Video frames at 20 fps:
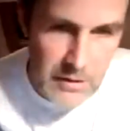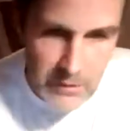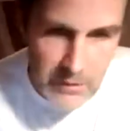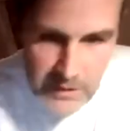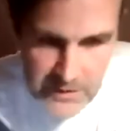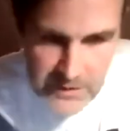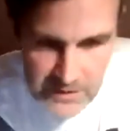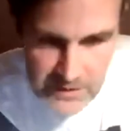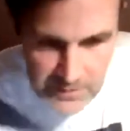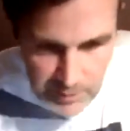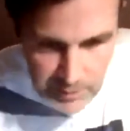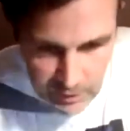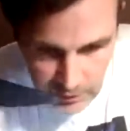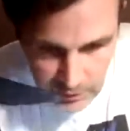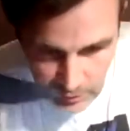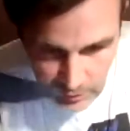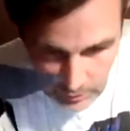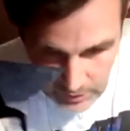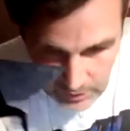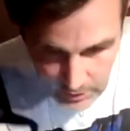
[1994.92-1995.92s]
This has been on
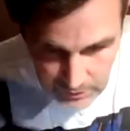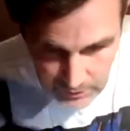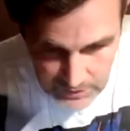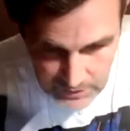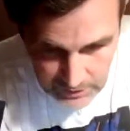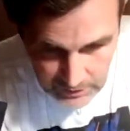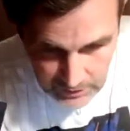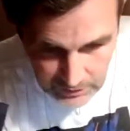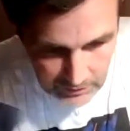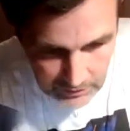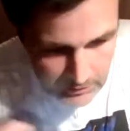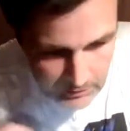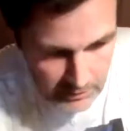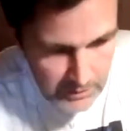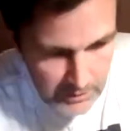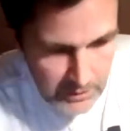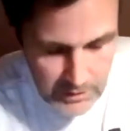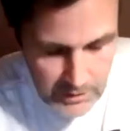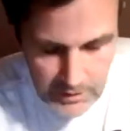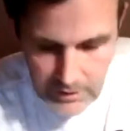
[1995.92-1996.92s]
the windowsill.
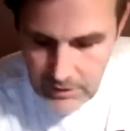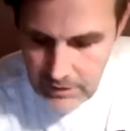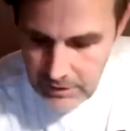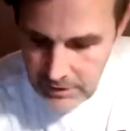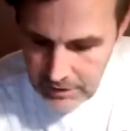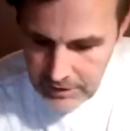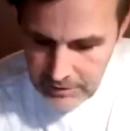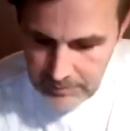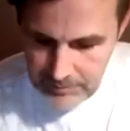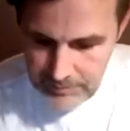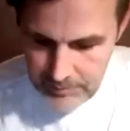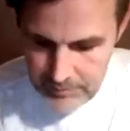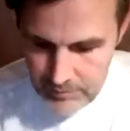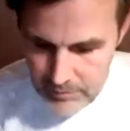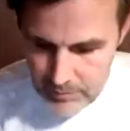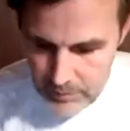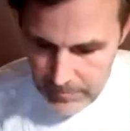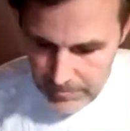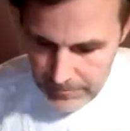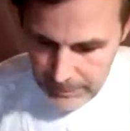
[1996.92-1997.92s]

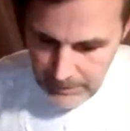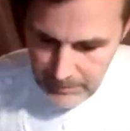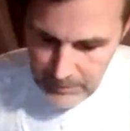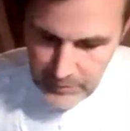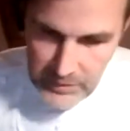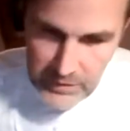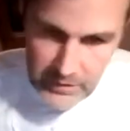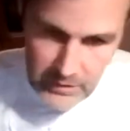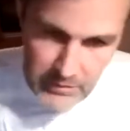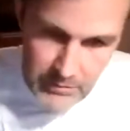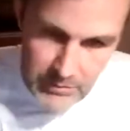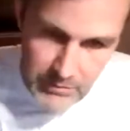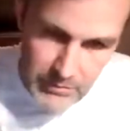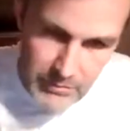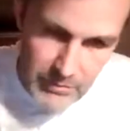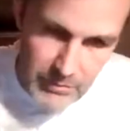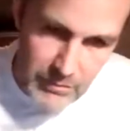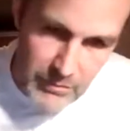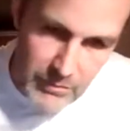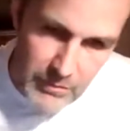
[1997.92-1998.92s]

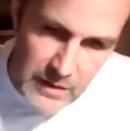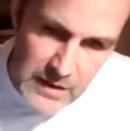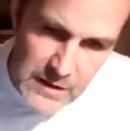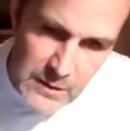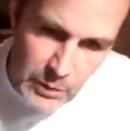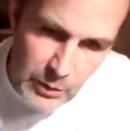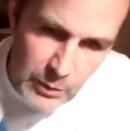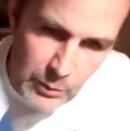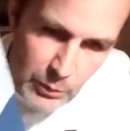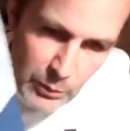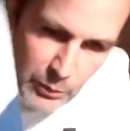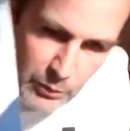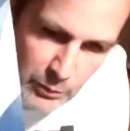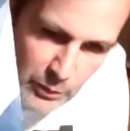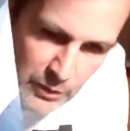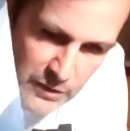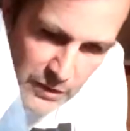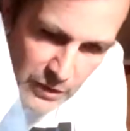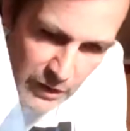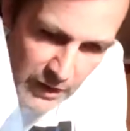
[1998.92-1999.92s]
This one
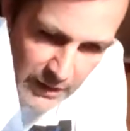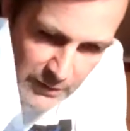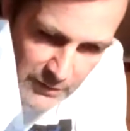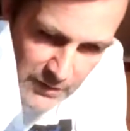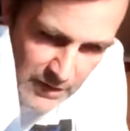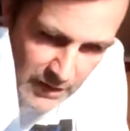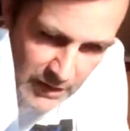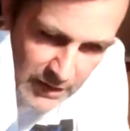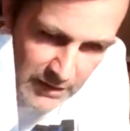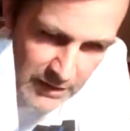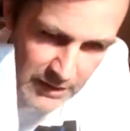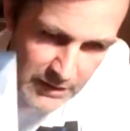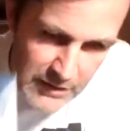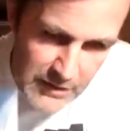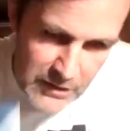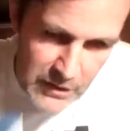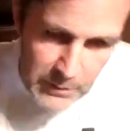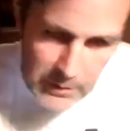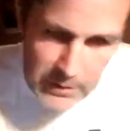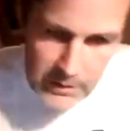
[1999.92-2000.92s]
was done outside in the
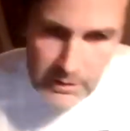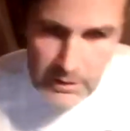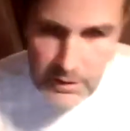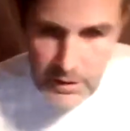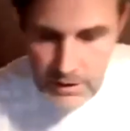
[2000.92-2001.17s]
summer.